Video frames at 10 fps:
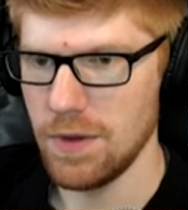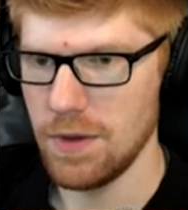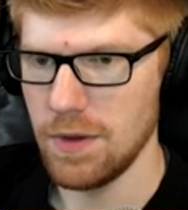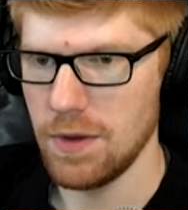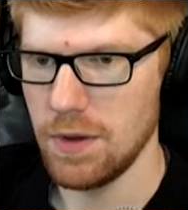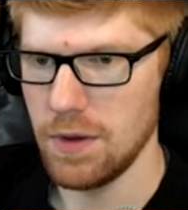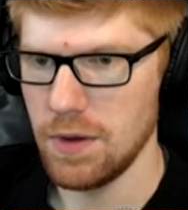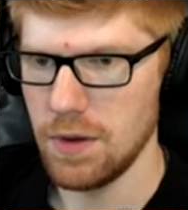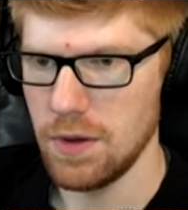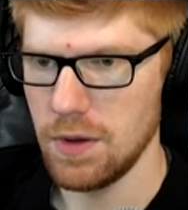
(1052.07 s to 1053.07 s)

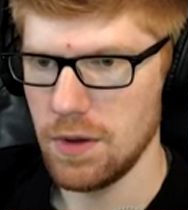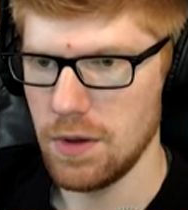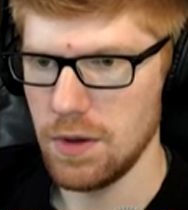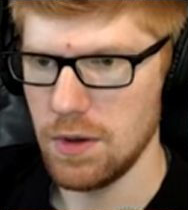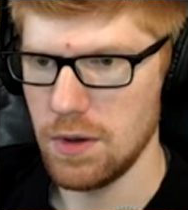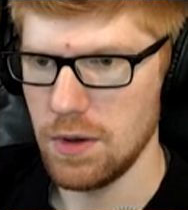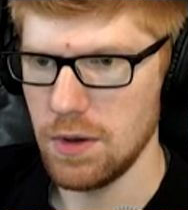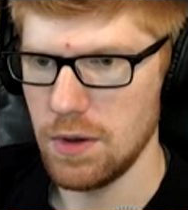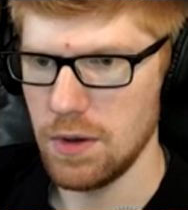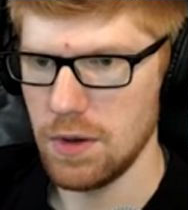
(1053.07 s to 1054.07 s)

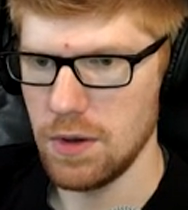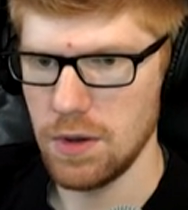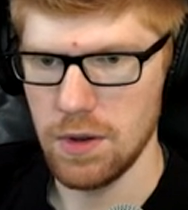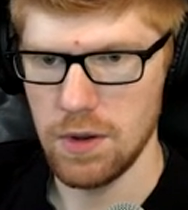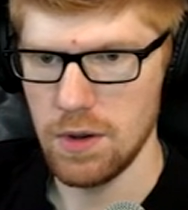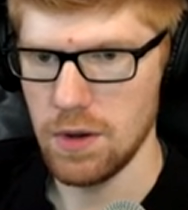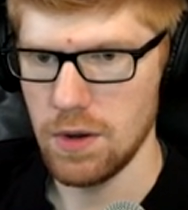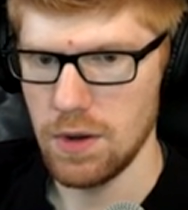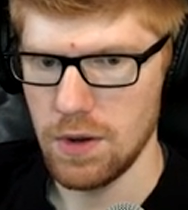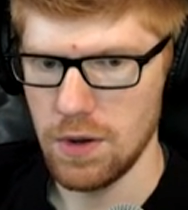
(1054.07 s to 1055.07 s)

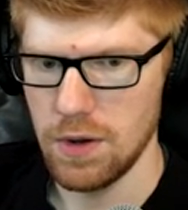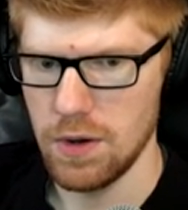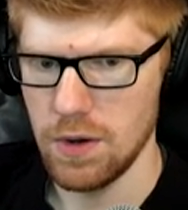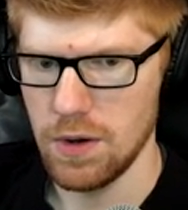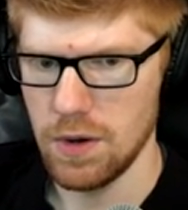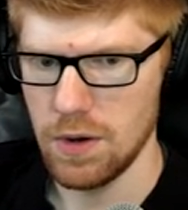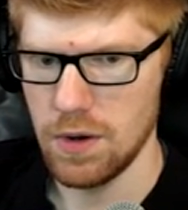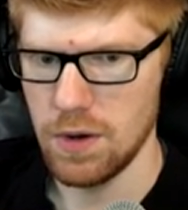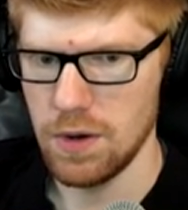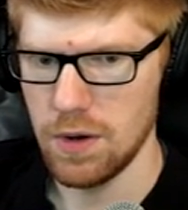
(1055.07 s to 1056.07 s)

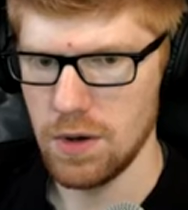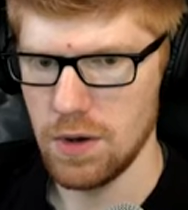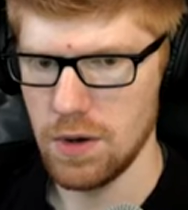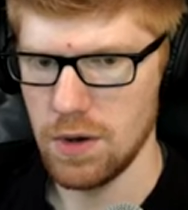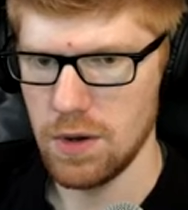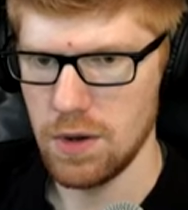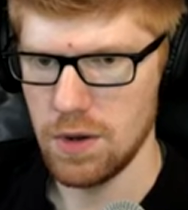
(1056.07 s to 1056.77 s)
(no one is talking)